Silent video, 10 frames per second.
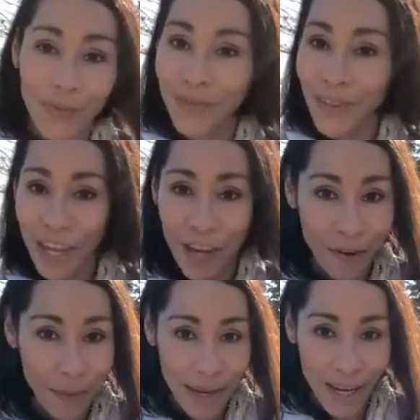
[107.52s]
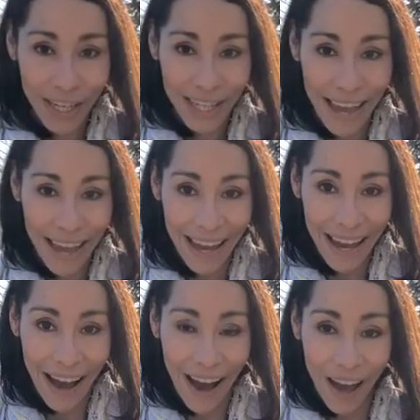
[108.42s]
Thank you for being here today.
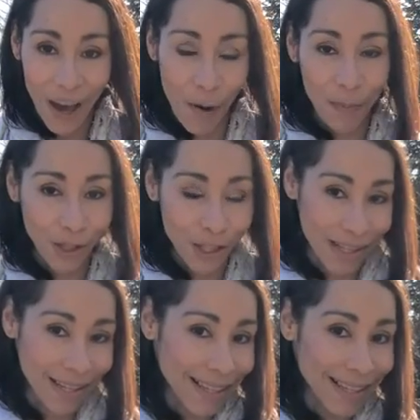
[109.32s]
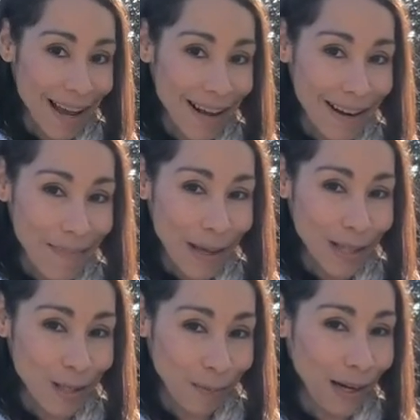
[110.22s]
I hope you're just as excited
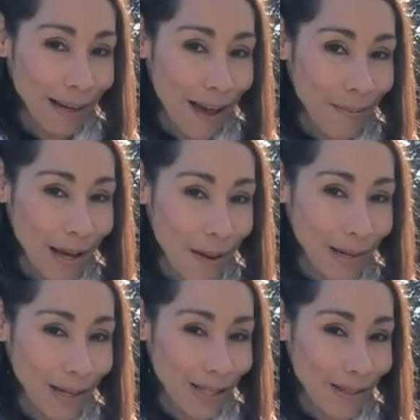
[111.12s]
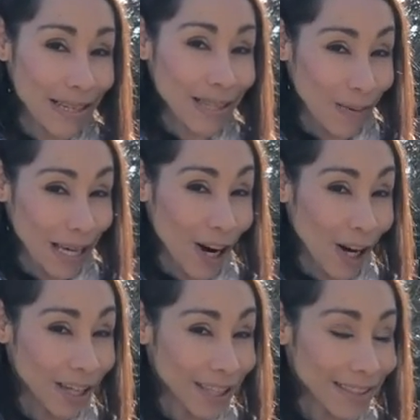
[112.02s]
about spring coming up here soon as we
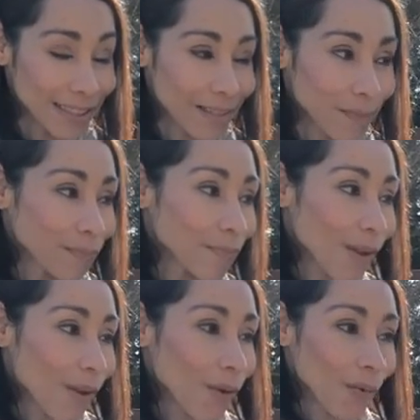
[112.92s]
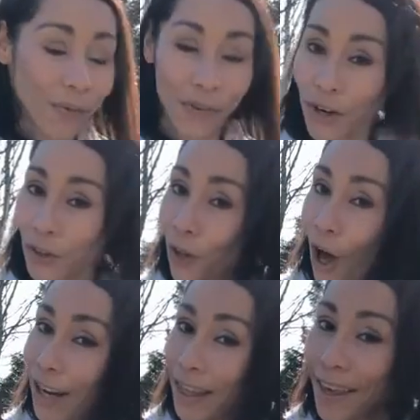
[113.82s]
are. Got a
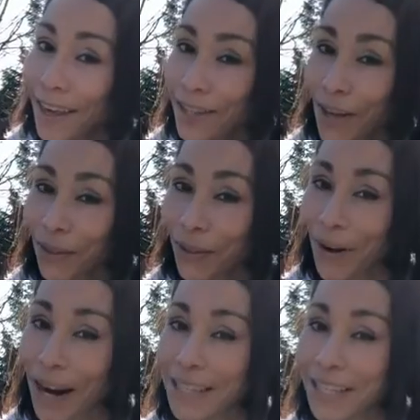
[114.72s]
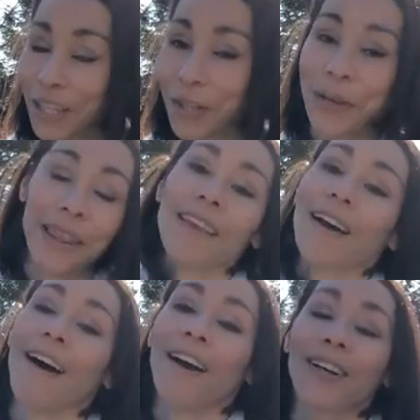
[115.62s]
lot of things on the horizon here
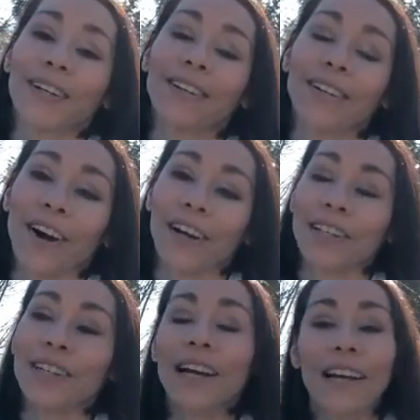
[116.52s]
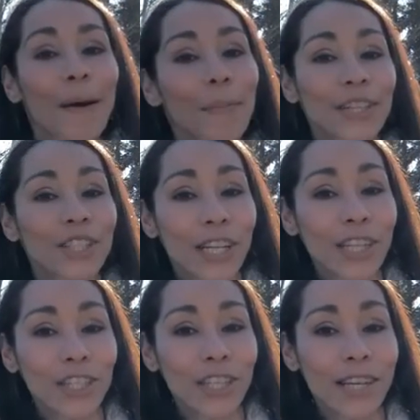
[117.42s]
with our garden, a couple of
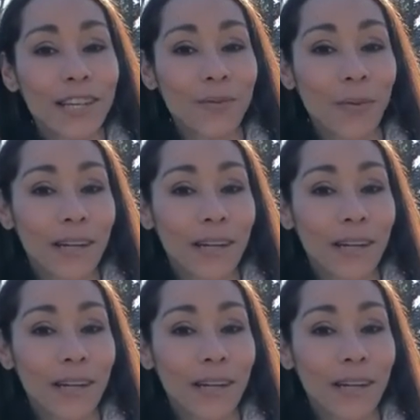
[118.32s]
changes.